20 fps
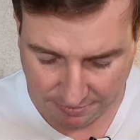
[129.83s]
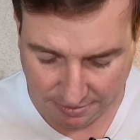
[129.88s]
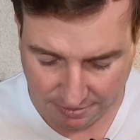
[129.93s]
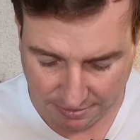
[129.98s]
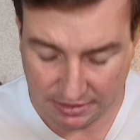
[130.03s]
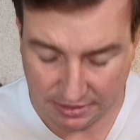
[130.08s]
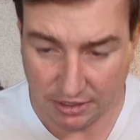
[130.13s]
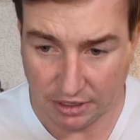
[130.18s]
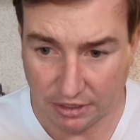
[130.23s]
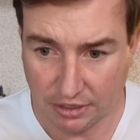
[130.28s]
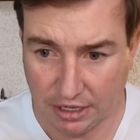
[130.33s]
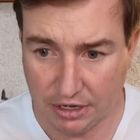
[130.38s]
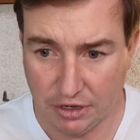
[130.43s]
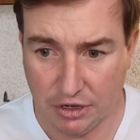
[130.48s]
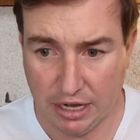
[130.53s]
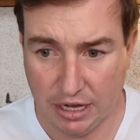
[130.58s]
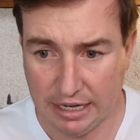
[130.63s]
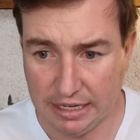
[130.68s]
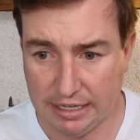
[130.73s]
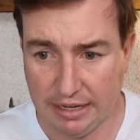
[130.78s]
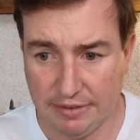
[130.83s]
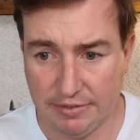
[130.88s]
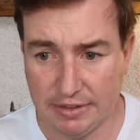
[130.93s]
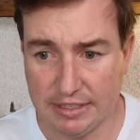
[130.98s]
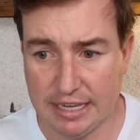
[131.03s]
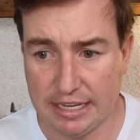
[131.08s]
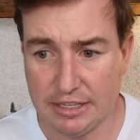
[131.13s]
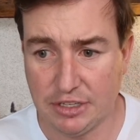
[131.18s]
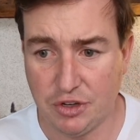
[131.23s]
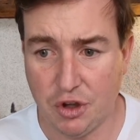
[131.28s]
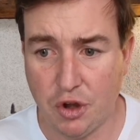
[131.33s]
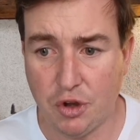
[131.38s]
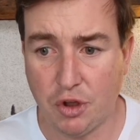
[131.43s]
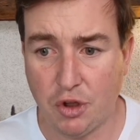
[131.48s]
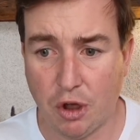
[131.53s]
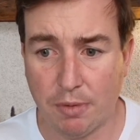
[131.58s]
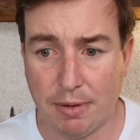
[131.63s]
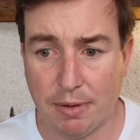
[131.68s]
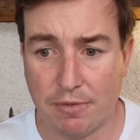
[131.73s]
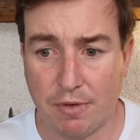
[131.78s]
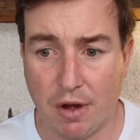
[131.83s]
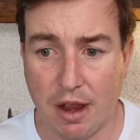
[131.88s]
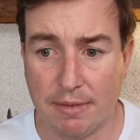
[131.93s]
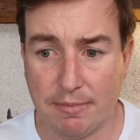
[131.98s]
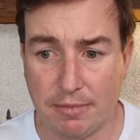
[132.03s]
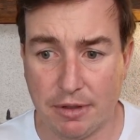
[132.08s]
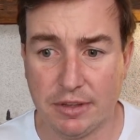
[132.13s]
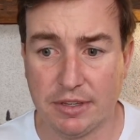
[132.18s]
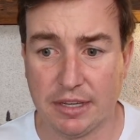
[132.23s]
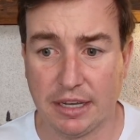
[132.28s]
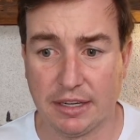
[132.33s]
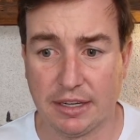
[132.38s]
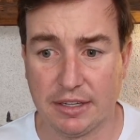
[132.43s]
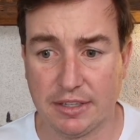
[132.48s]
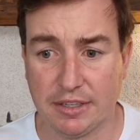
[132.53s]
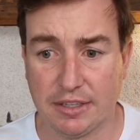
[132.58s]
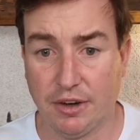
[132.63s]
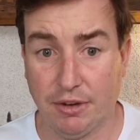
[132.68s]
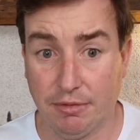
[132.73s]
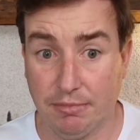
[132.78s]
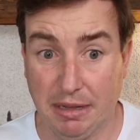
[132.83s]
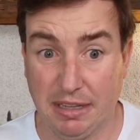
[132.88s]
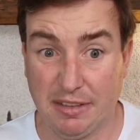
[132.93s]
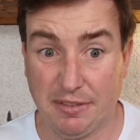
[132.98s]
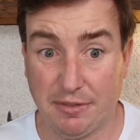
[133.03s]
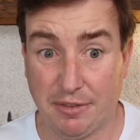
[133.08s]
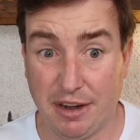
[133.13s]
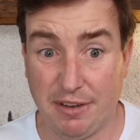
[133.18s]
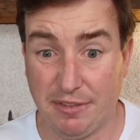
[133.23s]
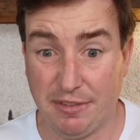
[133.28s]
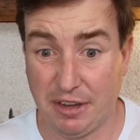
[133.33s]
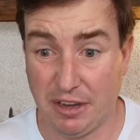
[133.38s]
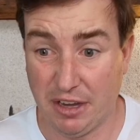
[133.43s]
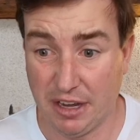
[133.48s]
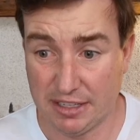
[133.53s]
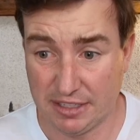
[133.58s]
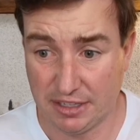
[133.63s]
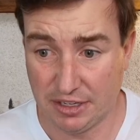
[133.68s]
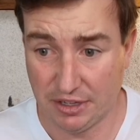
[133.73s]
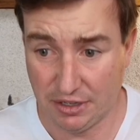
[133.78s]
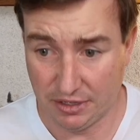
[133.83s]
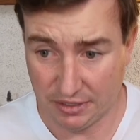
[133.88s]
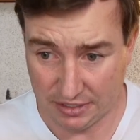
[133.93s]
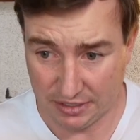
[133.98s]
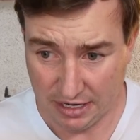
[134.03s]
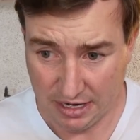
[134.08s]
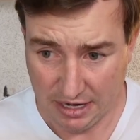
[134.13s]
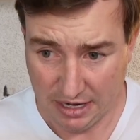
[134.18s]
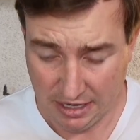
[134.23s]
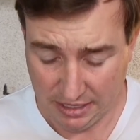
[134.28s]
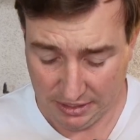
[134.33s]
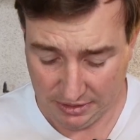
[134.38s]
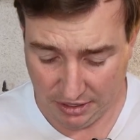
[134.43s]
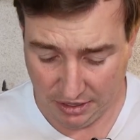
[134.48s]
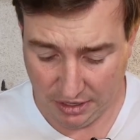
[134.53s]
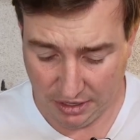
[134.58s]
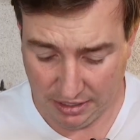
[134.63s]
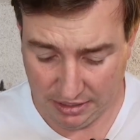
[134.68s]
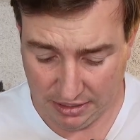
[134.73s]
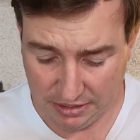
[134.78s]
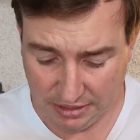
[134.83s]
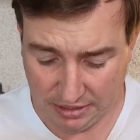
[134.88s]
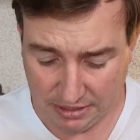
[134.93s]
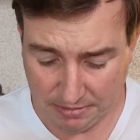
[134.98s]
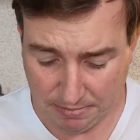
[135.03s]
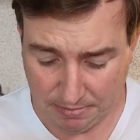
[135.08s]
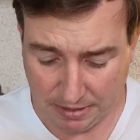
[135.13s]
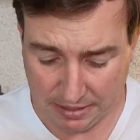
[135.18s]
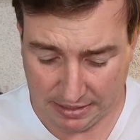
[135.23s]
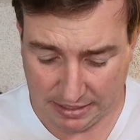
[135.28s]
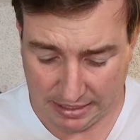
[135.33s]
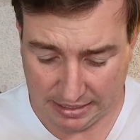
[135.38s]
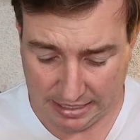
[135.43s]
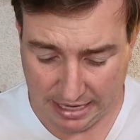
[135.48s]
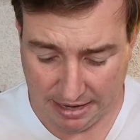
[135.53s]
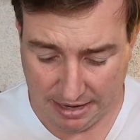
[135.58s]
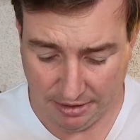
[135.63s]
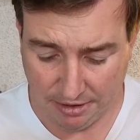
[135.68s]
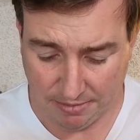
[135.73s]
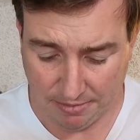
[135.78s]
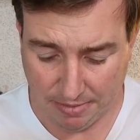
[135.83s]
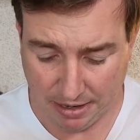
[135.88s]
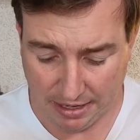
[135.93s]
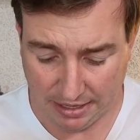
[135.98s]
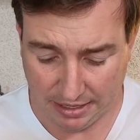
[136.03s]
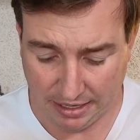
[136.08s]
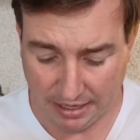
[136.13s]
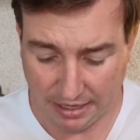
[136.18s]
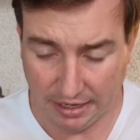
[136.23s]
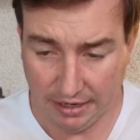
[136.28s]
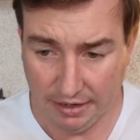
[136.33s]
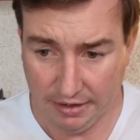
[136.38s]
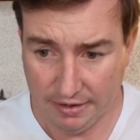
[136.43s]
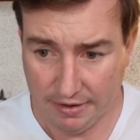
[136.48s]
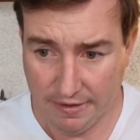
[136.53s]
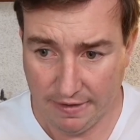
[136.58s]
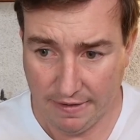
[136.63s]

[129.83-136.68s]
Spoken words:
song, and it even says no copyright music, so it's free for you guys to use. So you literally just press the download button here,